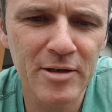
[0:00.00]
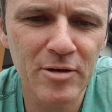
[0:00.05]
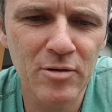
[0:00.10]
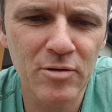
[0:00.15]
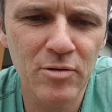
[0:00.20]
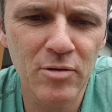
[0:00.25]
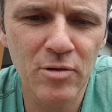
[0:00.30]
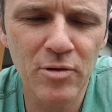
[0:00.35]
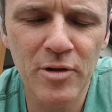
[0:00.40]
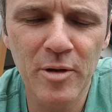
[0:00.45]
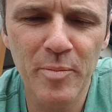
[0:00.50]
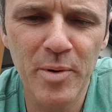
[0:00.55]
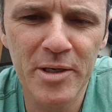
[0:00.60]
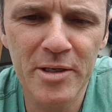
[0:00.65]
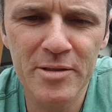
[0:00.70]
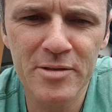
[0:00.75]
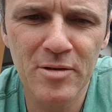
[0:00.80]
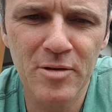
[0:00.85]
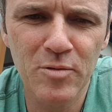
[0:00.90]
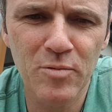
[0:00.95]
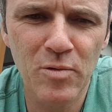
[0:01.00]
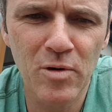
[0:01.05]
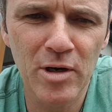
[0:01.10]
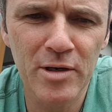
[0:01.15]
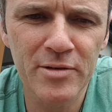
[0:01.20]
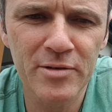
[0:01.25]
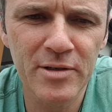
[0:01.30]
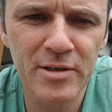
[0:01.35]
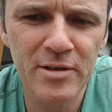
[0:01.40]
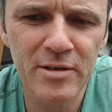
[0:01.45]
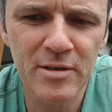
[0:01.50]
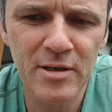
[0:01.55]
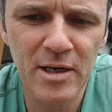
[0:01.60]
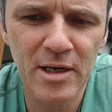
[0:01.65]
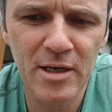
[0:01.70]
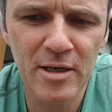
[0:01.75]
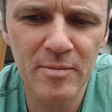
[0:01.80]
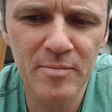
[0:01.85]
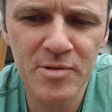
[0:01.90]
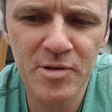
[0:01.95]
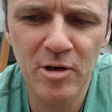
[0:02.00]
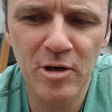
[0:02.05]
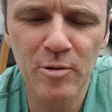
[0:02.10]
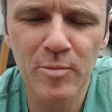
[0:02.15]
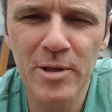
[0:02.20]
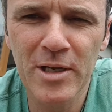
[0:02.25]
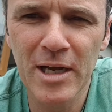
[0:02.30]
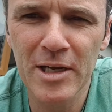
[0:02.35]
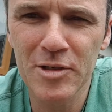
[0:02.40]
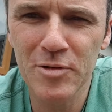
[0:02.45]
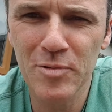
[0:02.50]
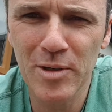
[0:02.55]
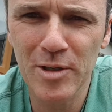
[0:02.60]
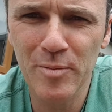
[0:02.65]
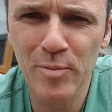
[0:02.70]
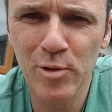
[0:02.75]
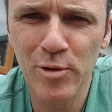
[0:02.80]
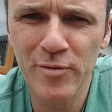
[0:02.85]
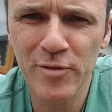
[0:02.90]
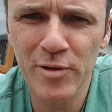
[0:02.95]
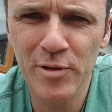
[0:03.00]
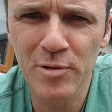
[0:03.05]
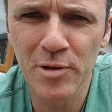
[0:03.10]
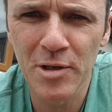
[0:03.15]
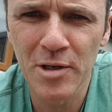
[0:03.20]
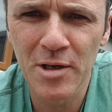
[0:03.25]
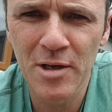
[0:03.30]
oh, that bike is out of warranty. Sorry, we can't do any more for you.